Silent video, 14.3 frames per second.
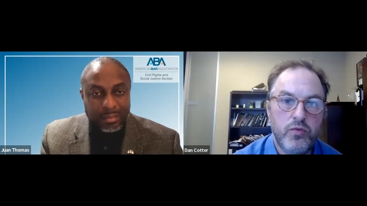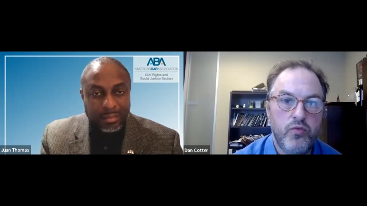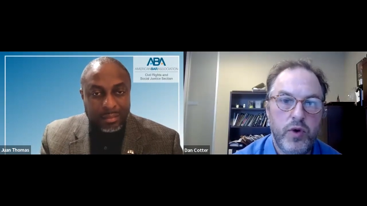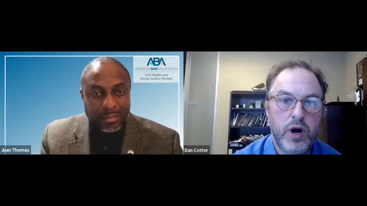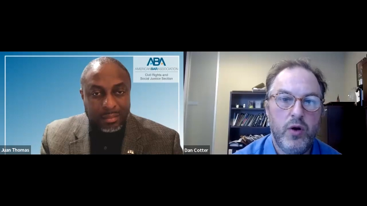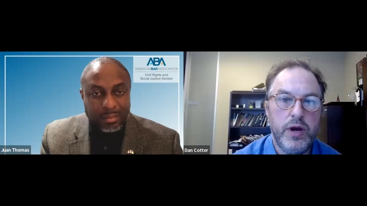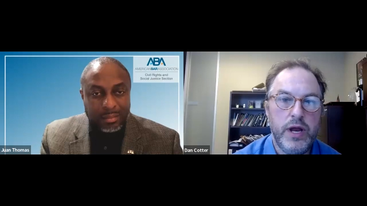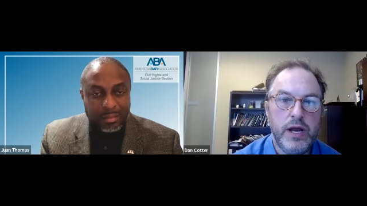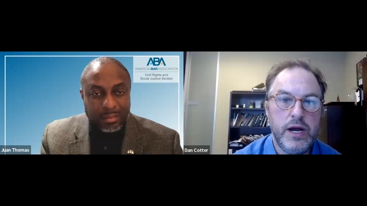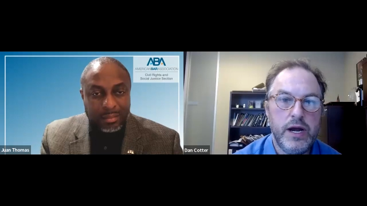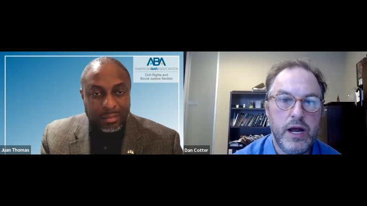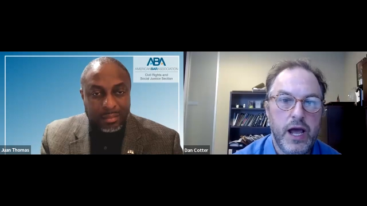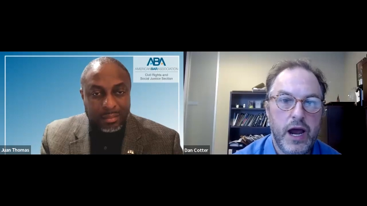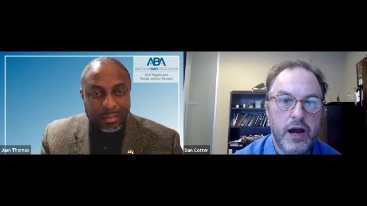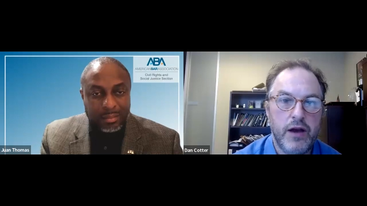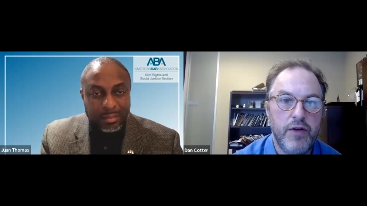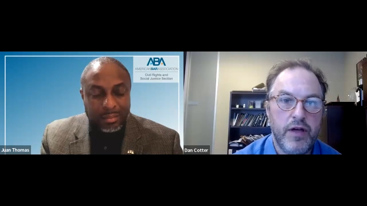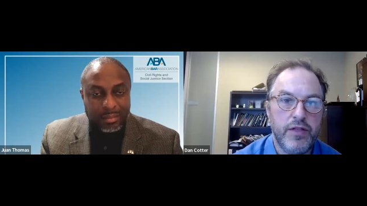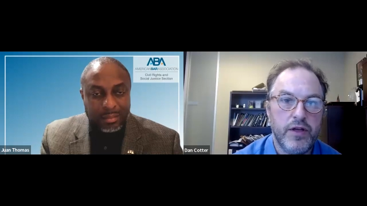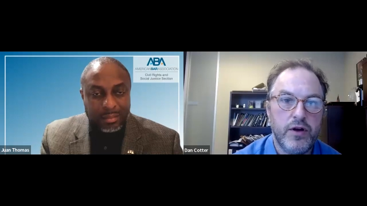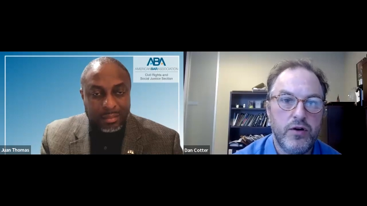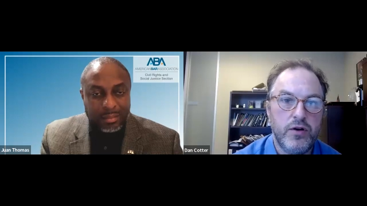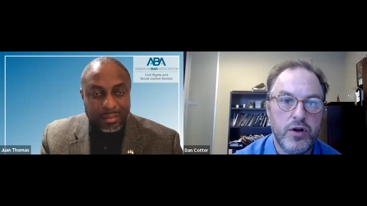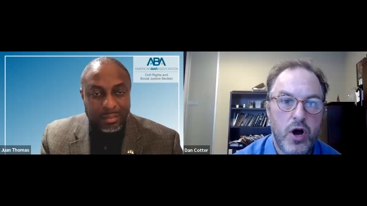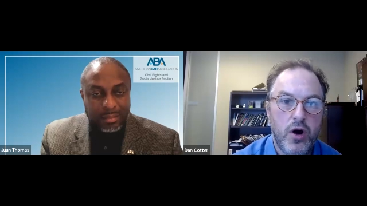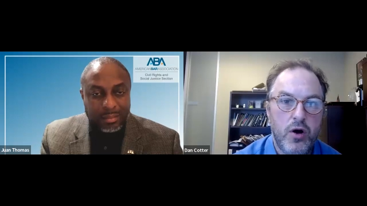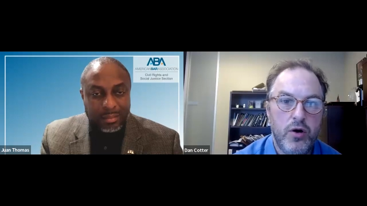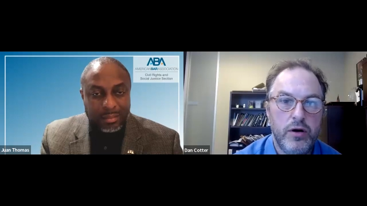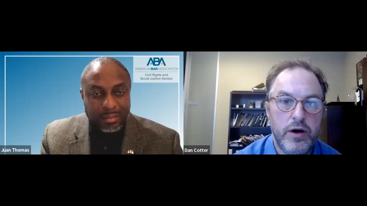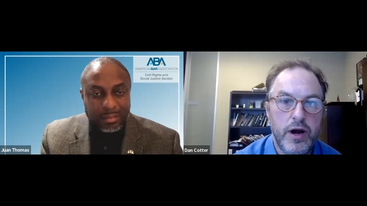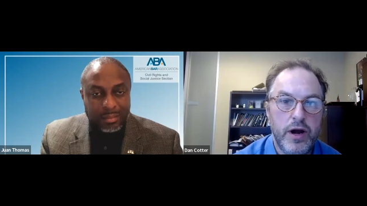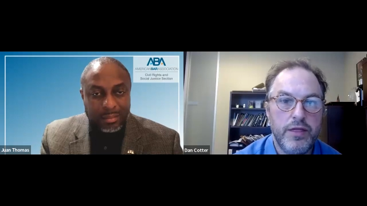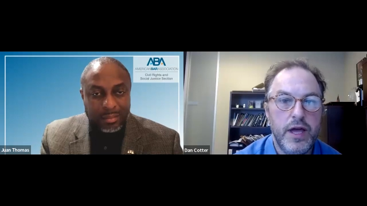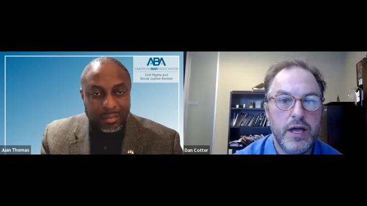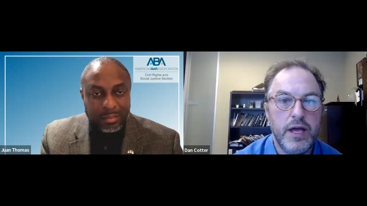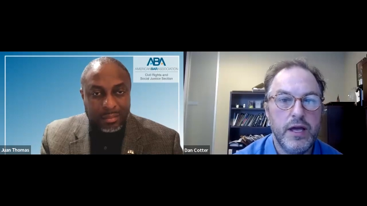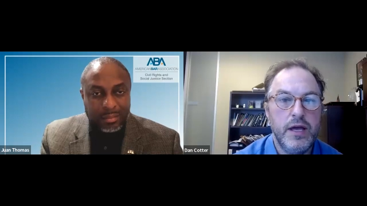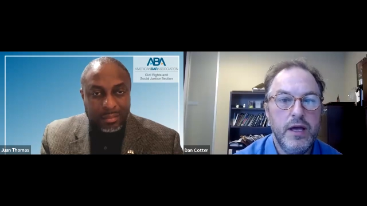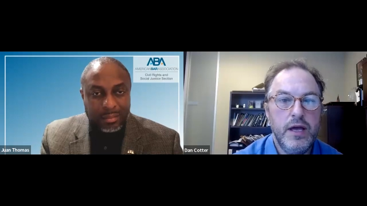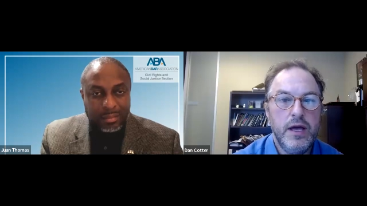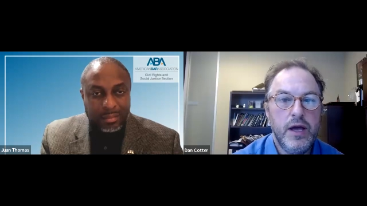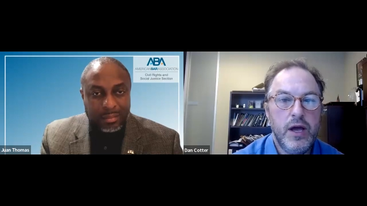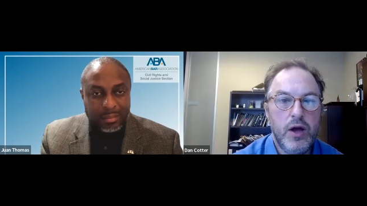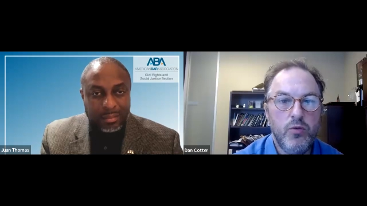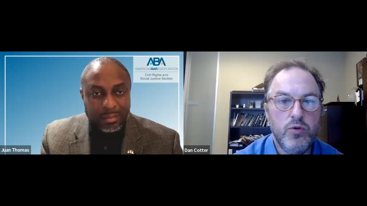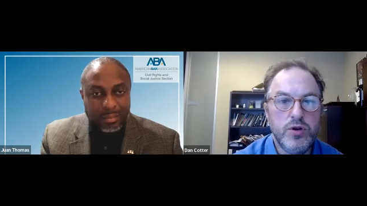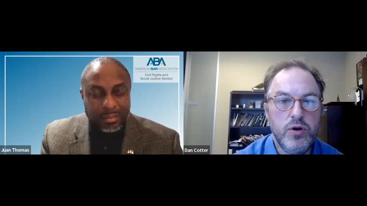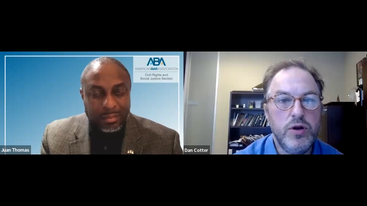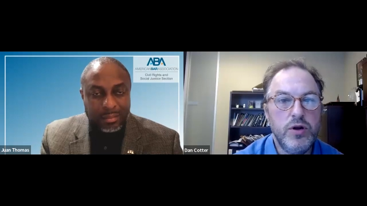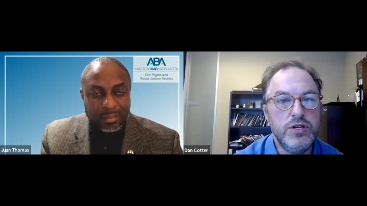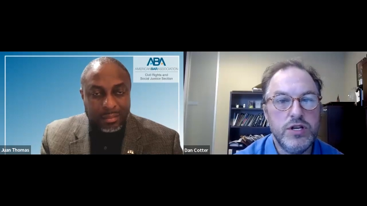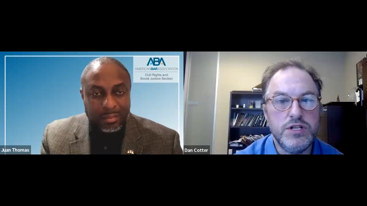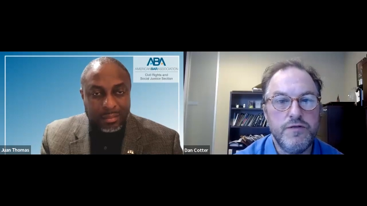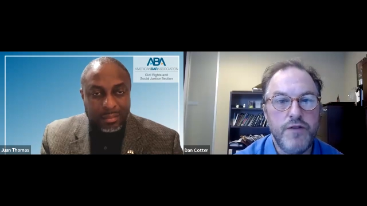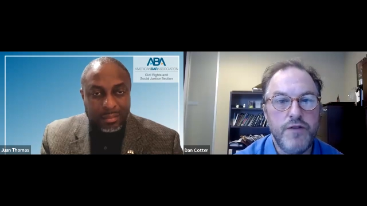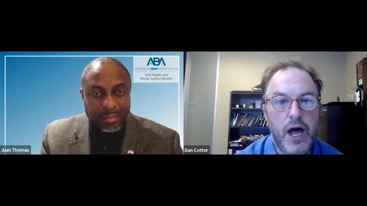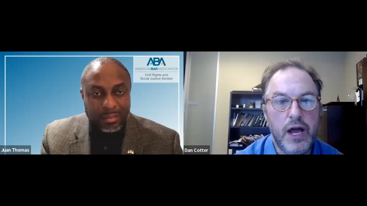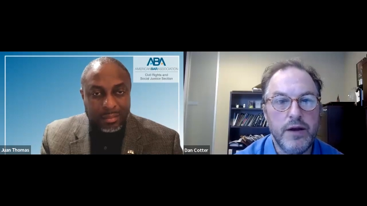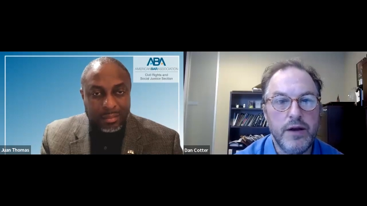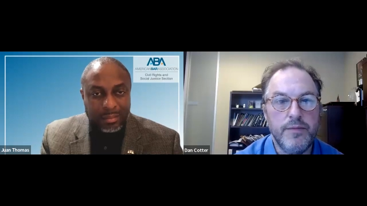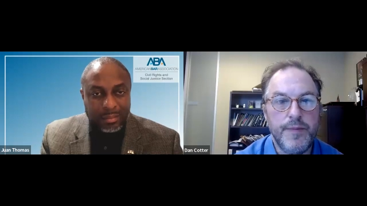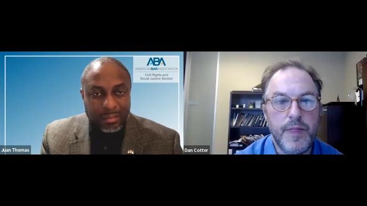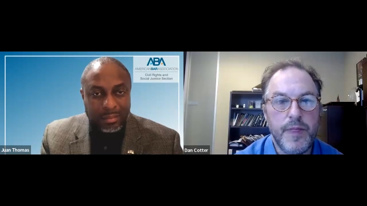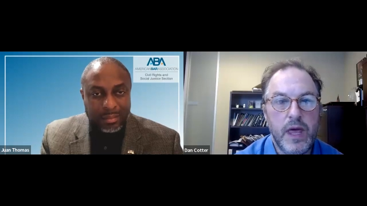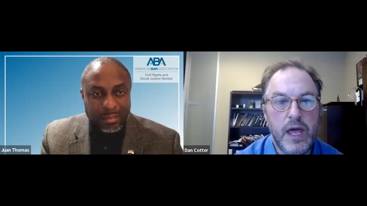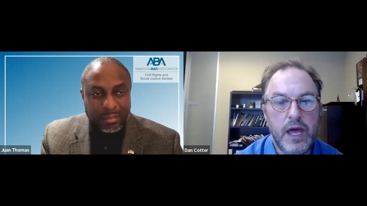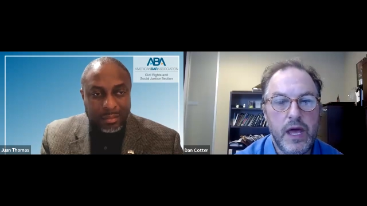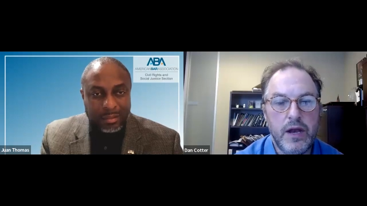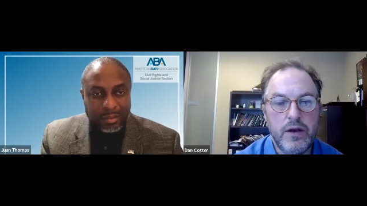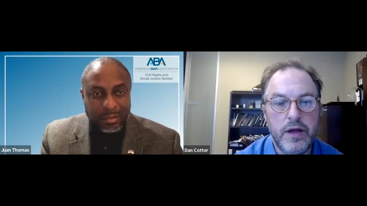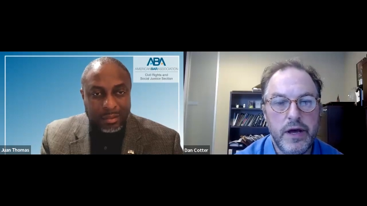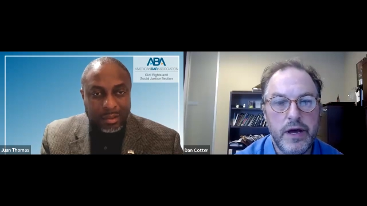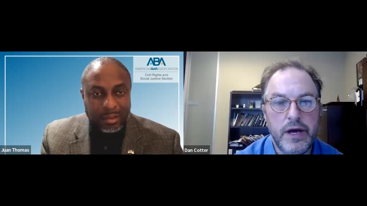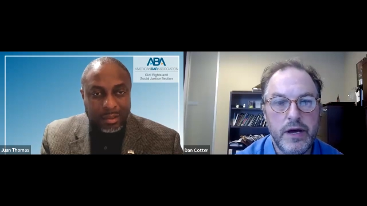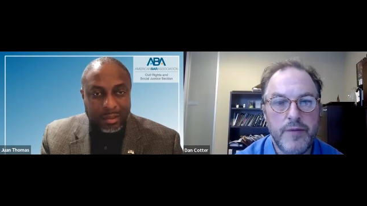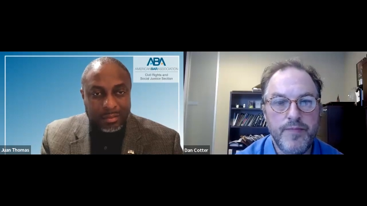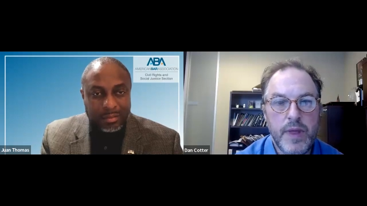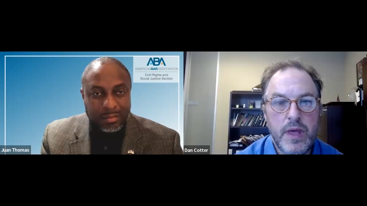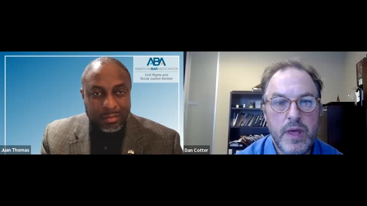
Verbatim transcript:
Speaker 1: we don't need any kind of ethical code or anything, and we're doing just fine. And, uh,